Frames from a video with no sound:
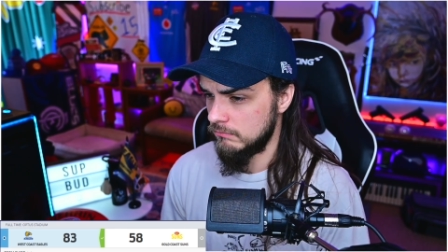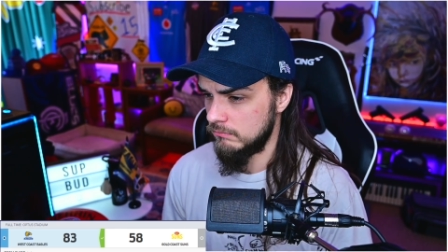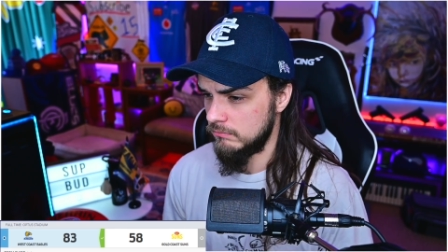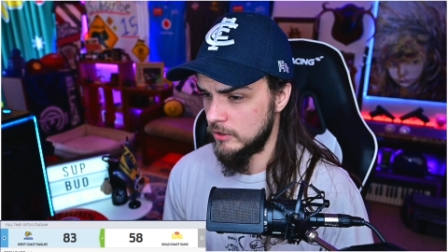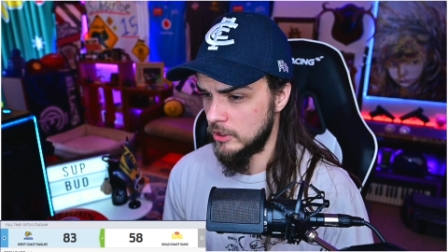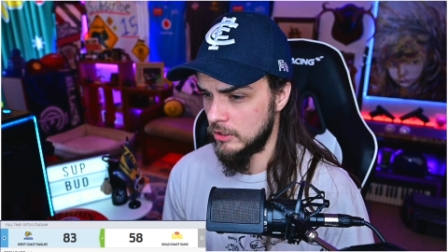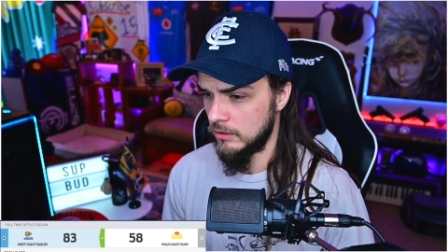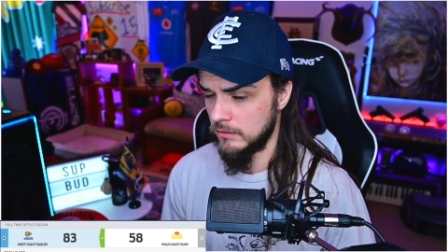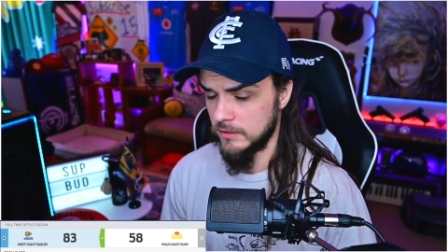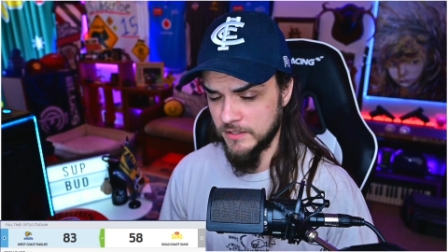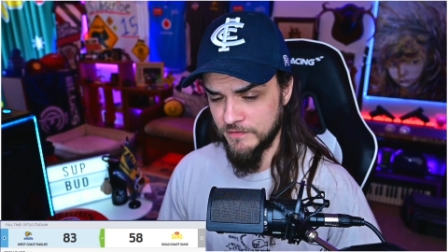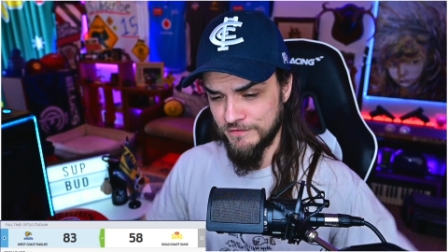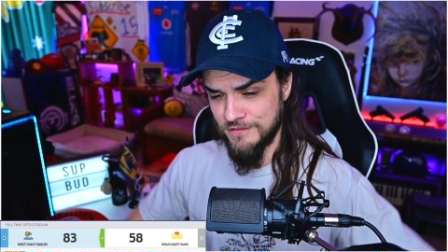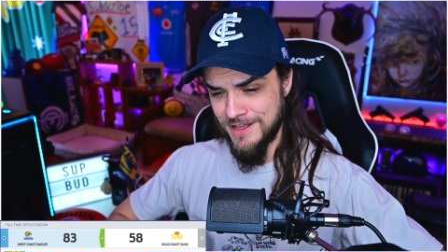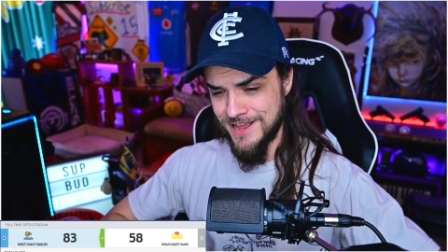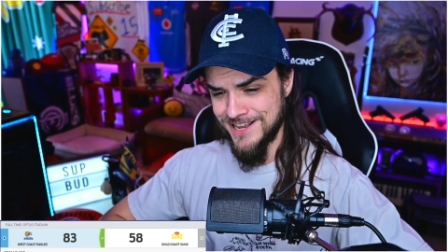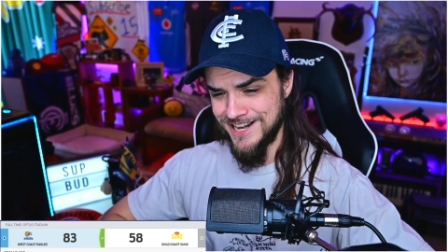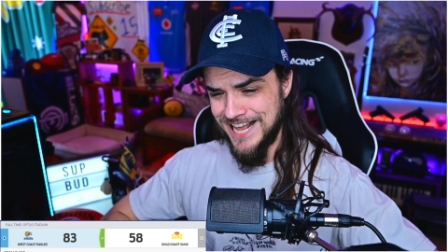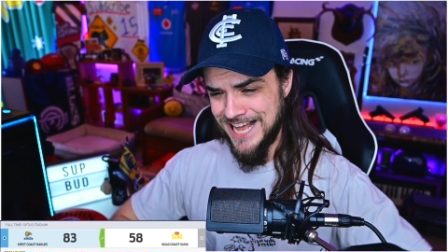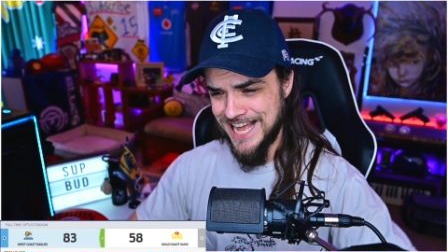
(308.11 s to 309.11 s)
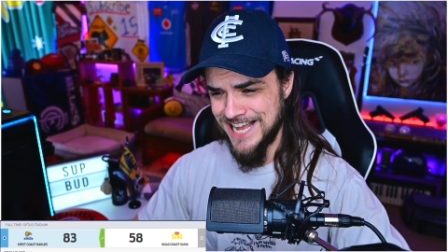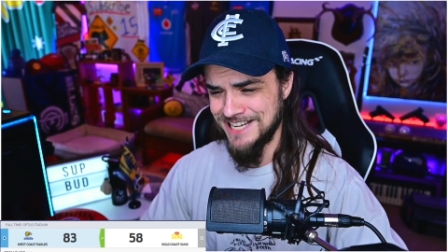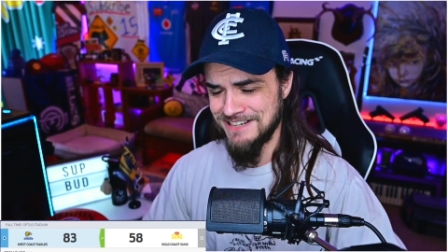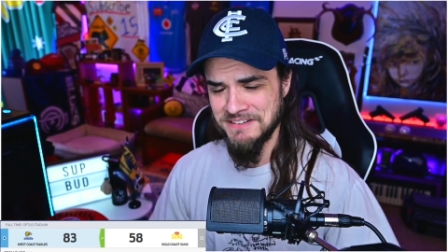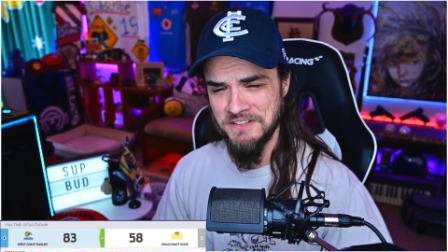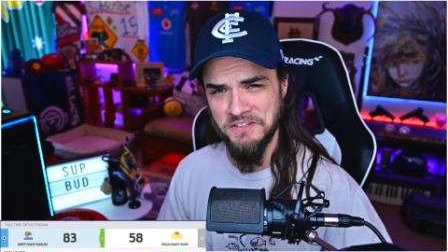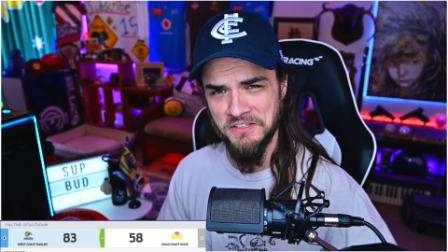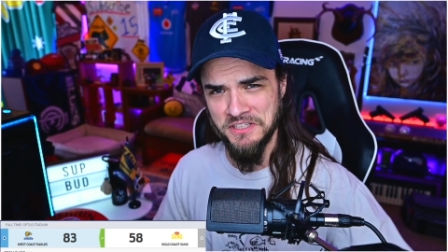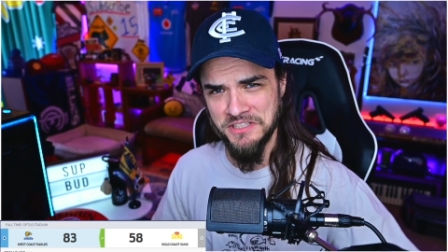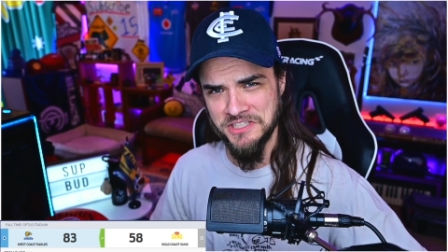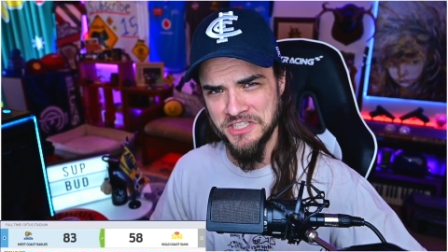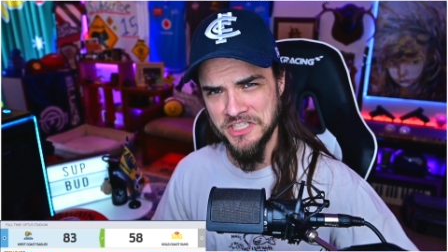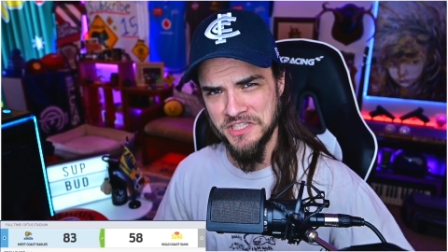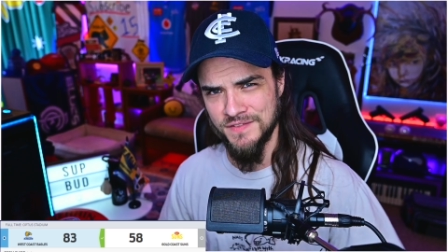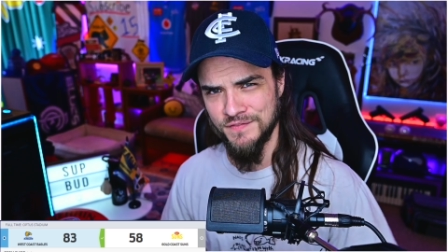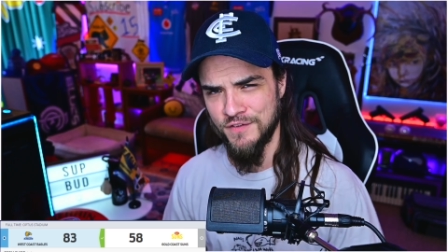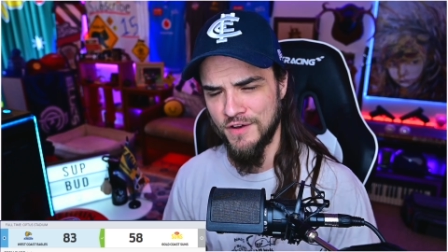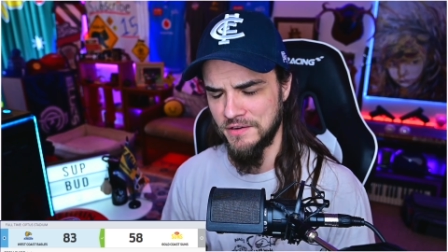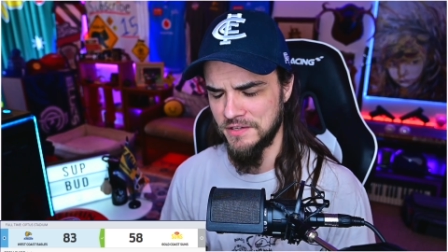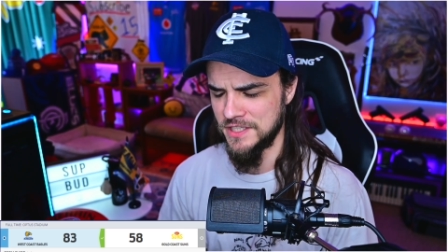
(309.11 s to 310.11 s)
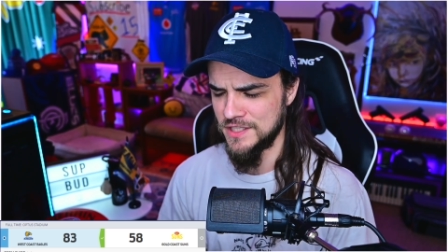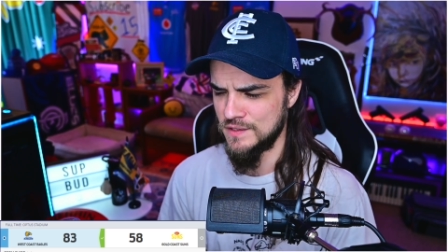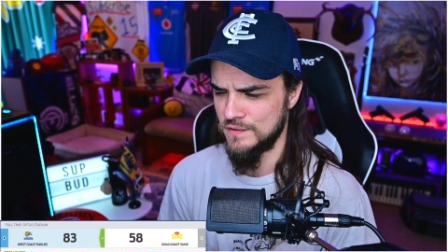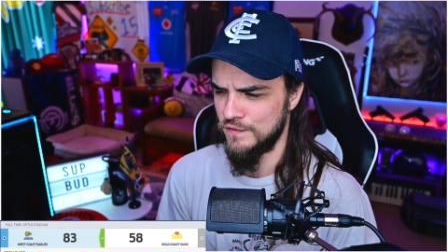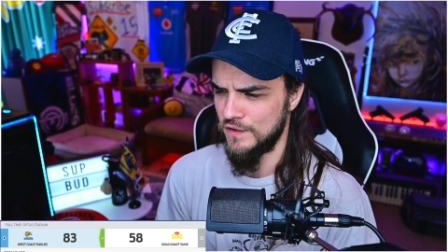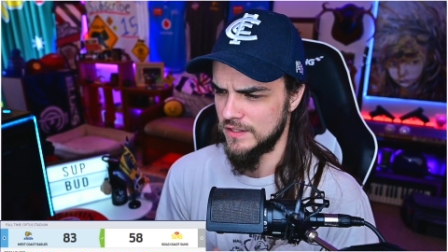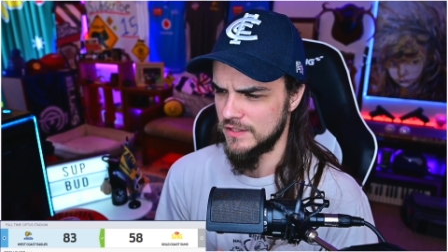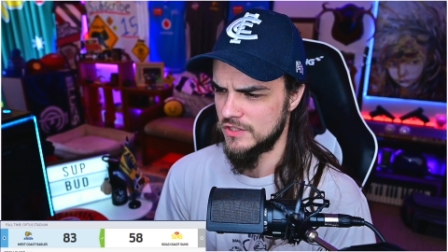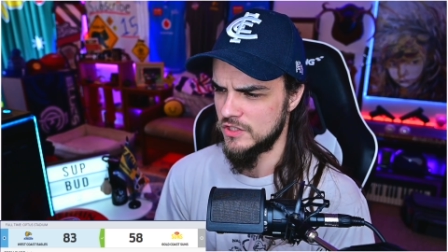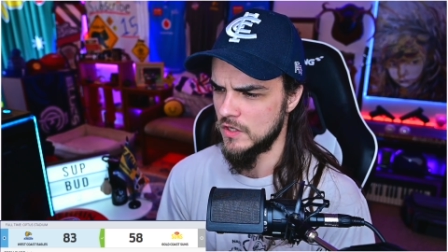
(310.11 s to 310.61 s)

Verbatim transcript: You know, they flying high. I think it's, it's fun. It's fun.